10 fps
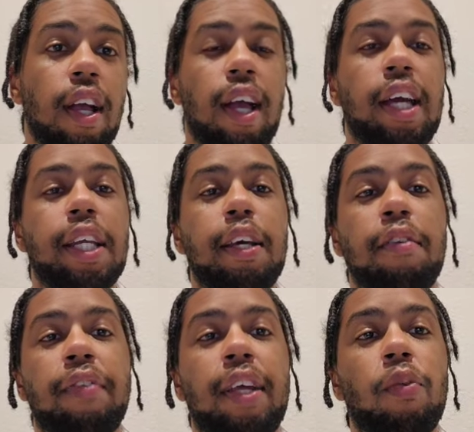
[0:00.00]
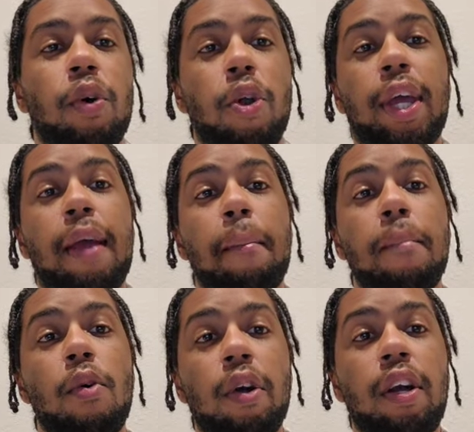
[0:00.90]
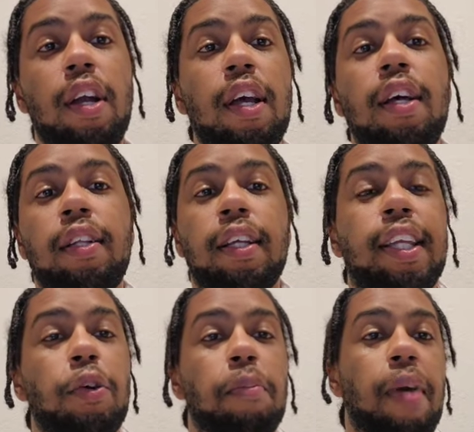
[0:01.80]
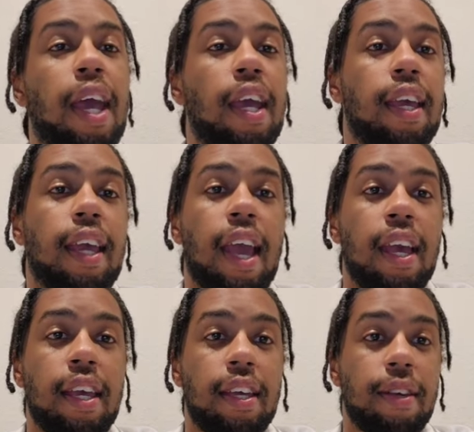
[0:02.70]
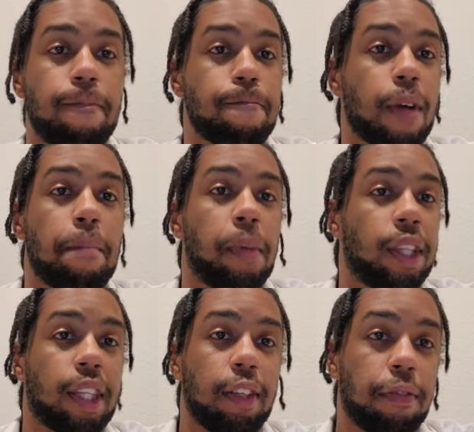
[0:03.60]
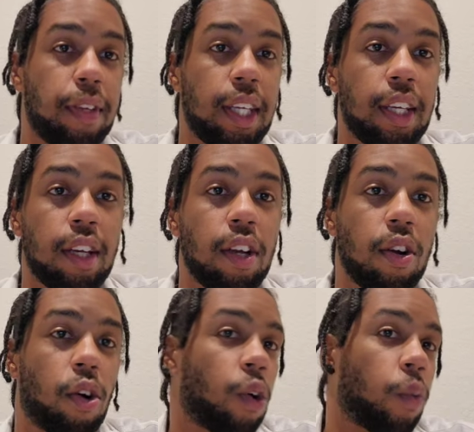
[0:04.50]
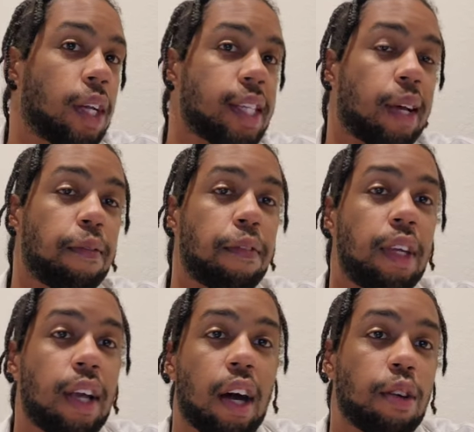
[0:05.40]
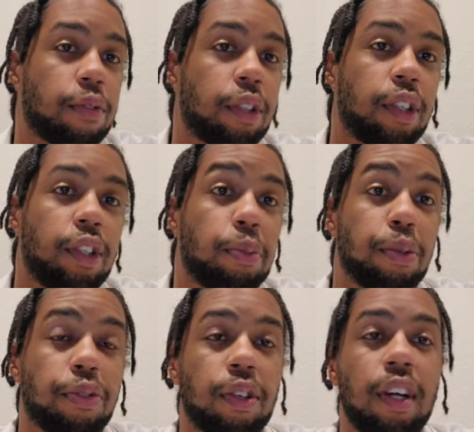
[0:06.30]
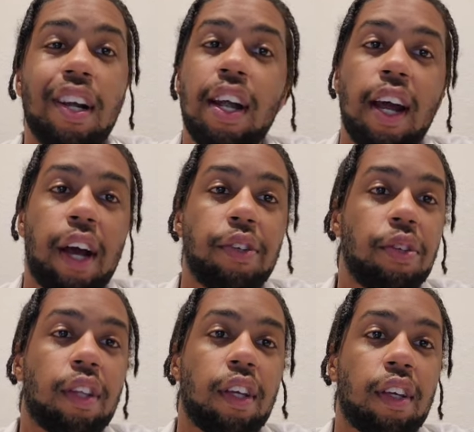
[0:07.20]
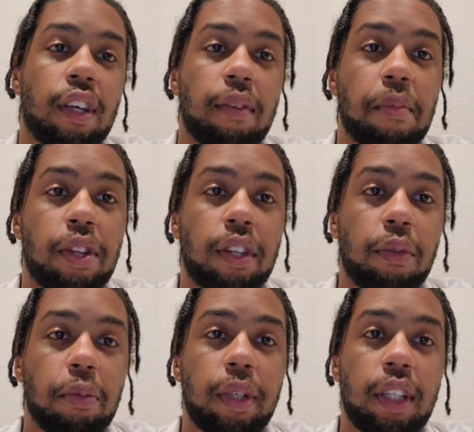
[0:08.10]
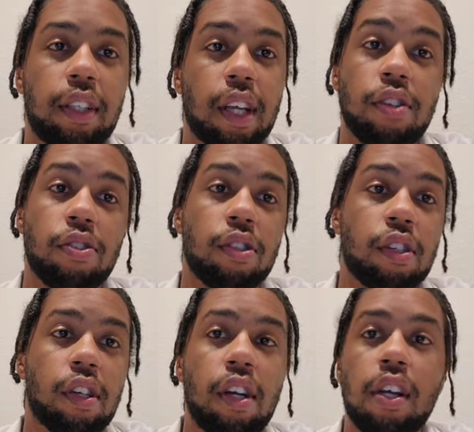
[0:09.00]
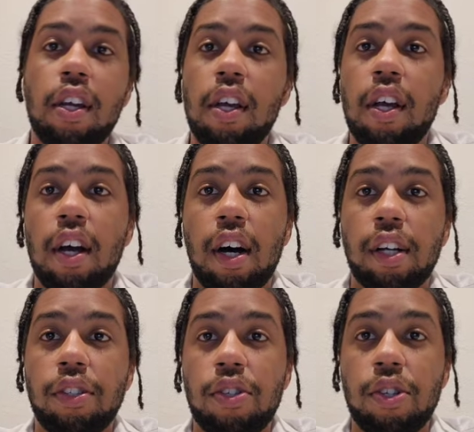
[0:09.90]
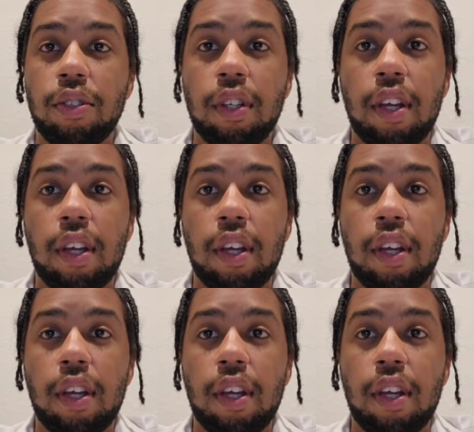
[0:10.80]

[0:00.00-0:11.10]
And if they want to get more, then they would pay a monthly fee or a one-time fee, however you prefer. I do think monthly would be nicer to do.